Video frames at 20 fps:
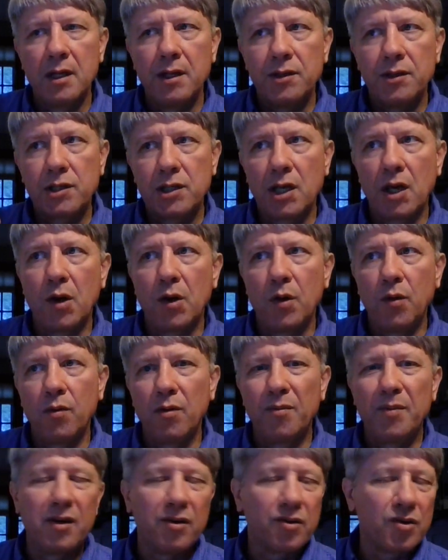So,
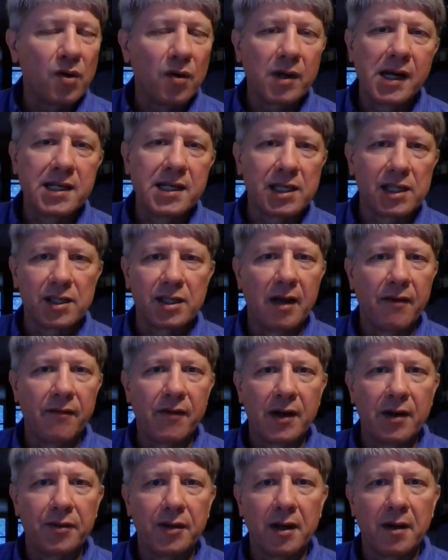there's all kinds of stuff
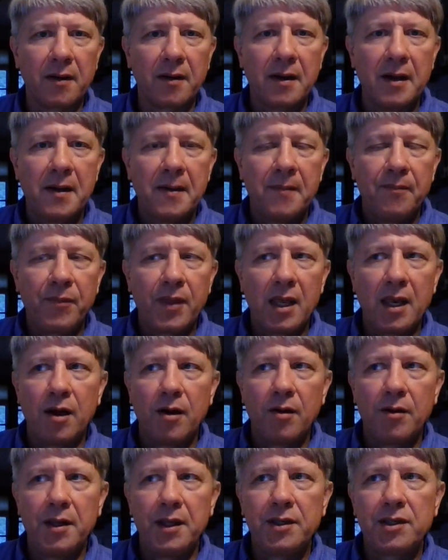out there.
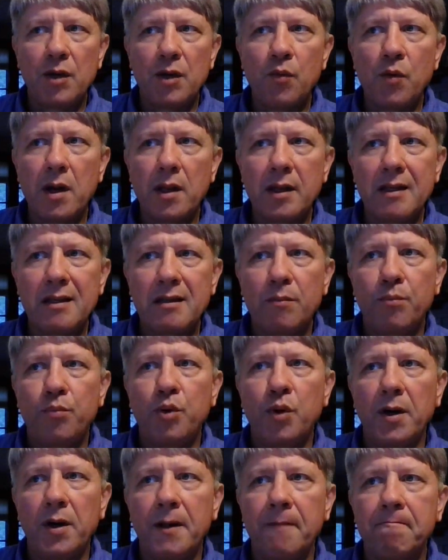Is he willing to
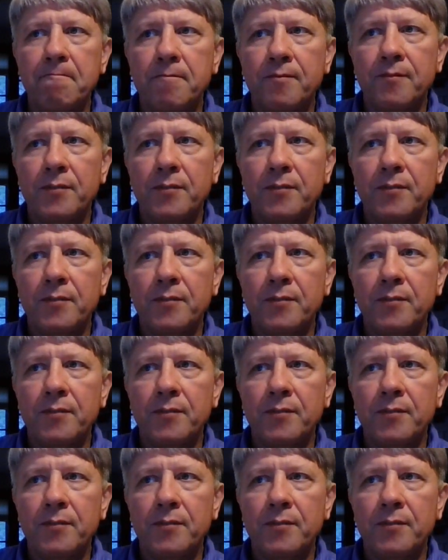put